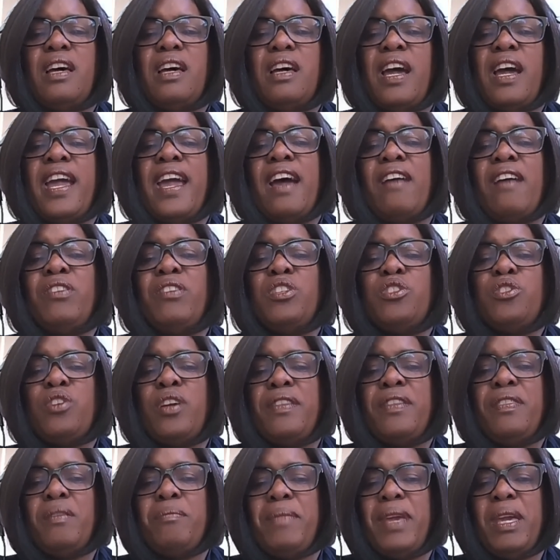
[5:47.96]
haven't
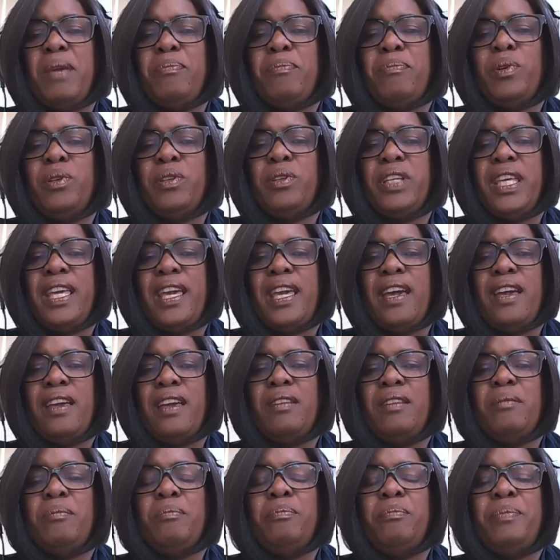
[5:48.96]
tried the maple
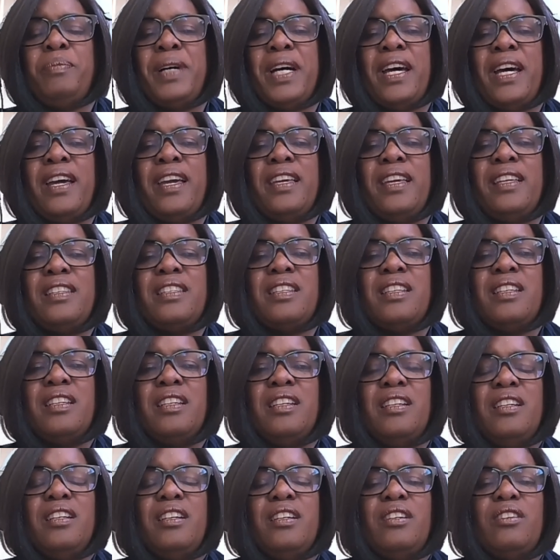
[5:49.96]
yet, but
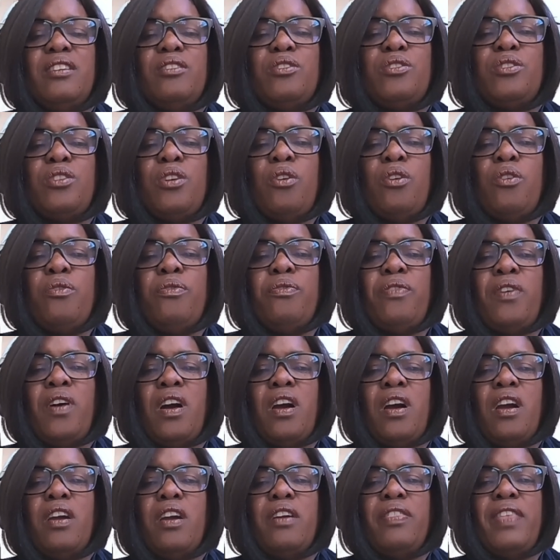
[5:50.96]
so
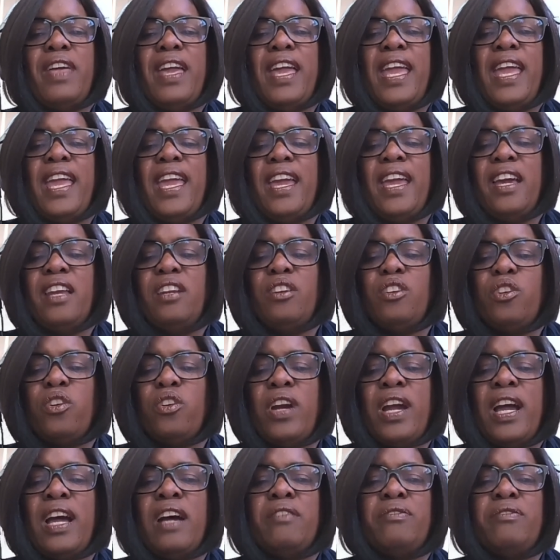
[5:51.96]
far the
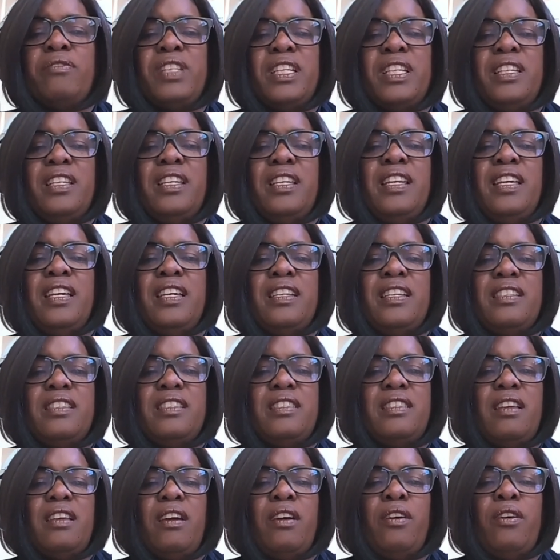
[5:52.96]
handcraftedness
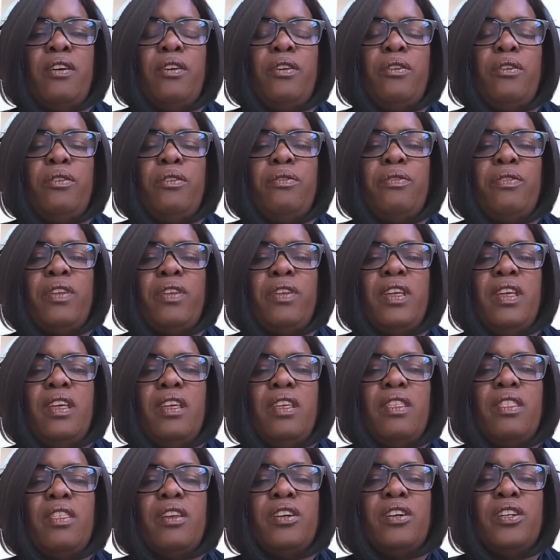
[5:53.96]
of
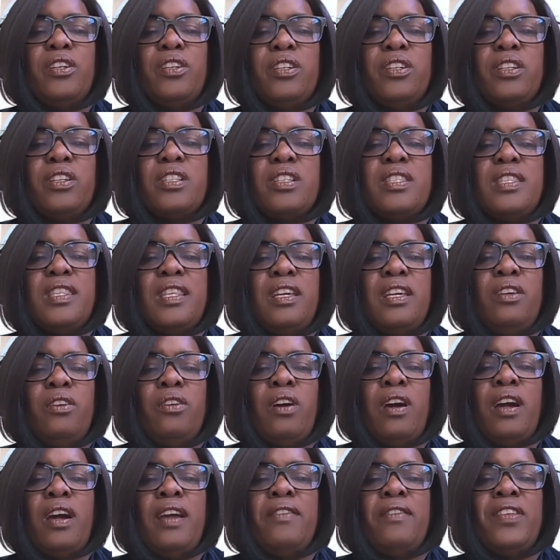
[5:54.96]
the hooks that you
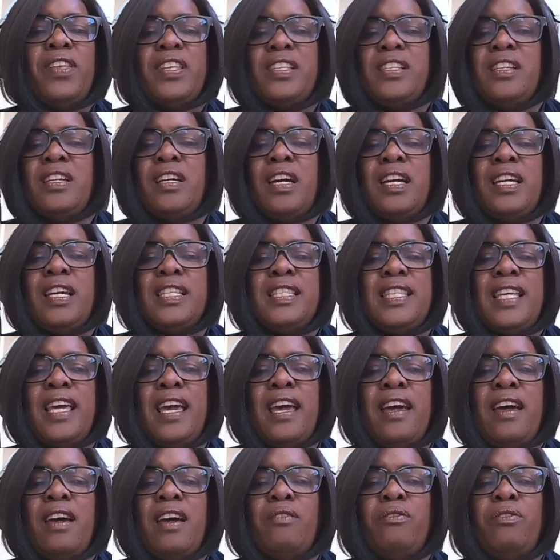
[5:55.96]
guys
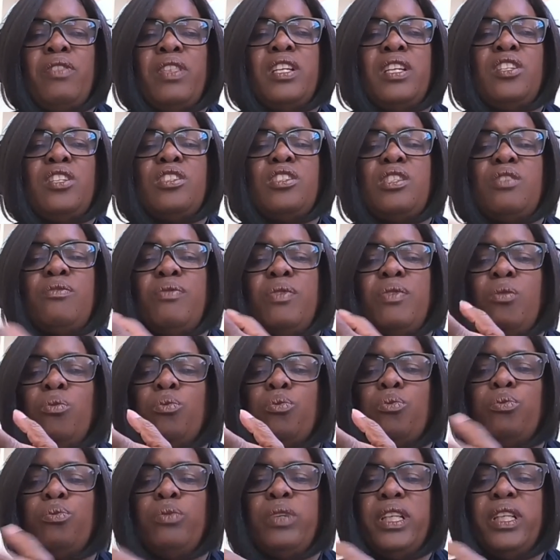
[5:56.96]
have, they just feel
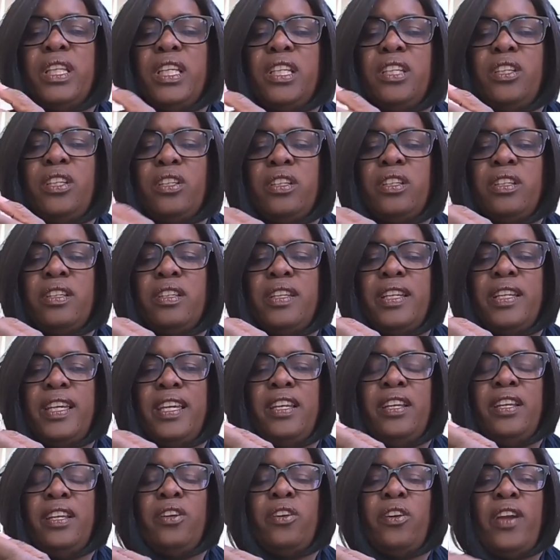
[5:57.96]
really good
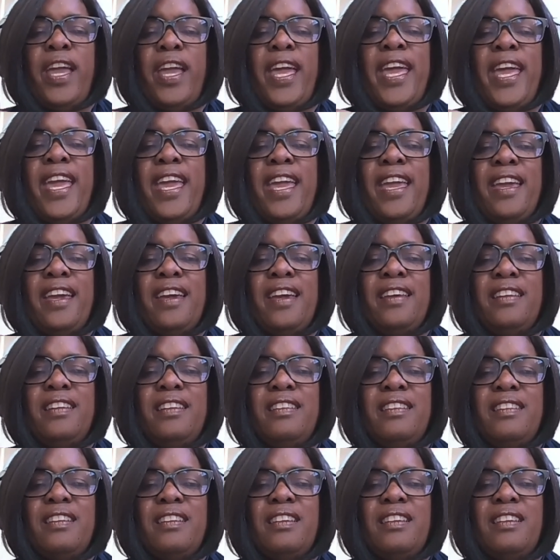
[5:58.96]
in your hand.